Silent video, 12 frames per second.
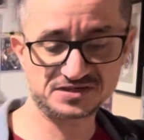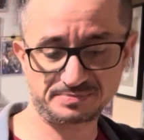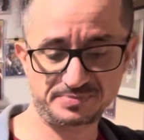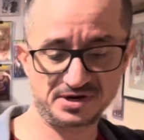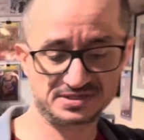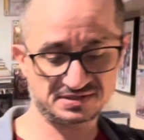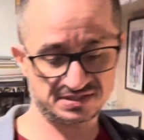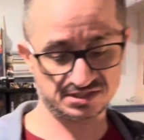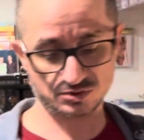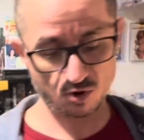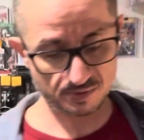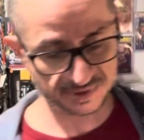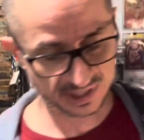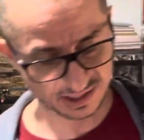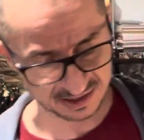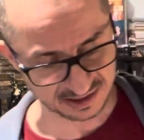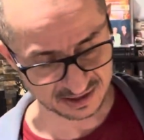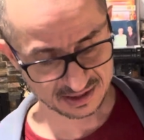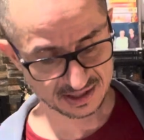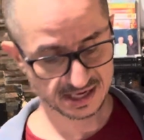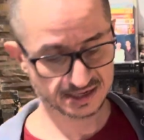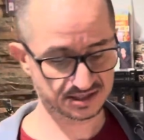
appearance of the Scorpion. And